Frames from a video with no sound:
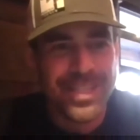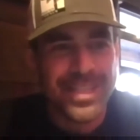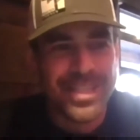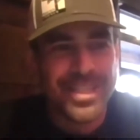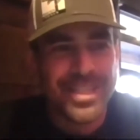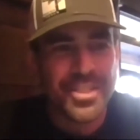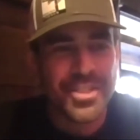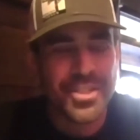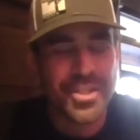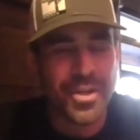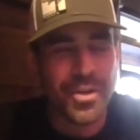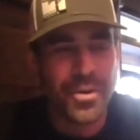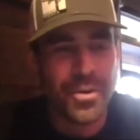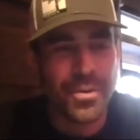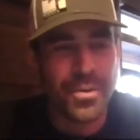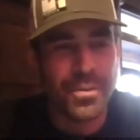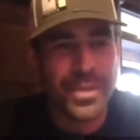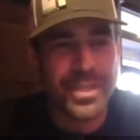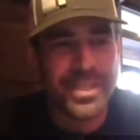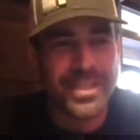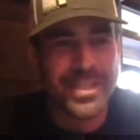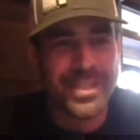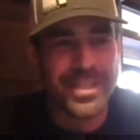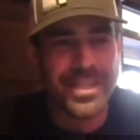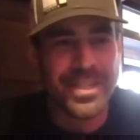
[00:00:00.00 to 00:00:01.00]
So we
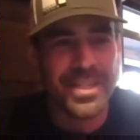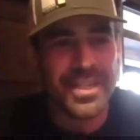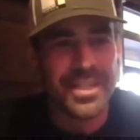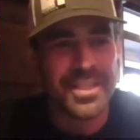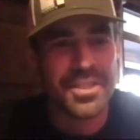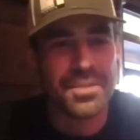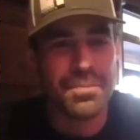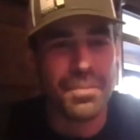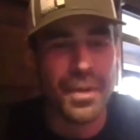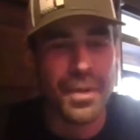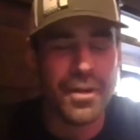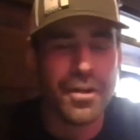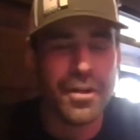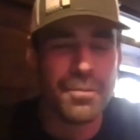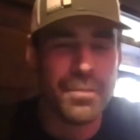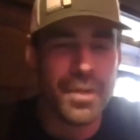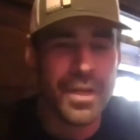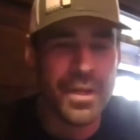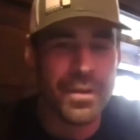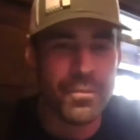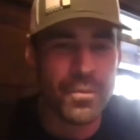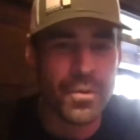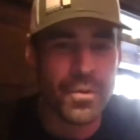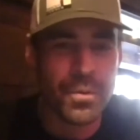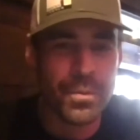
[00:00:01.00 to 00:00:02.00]
did an
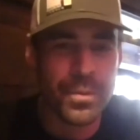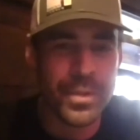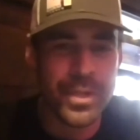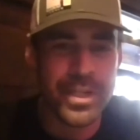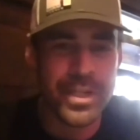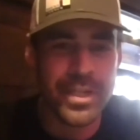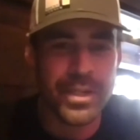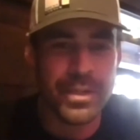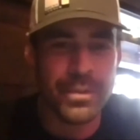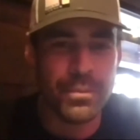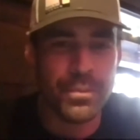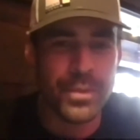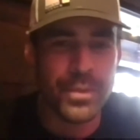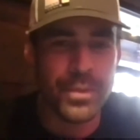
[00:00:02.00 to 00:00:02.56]
experiment where we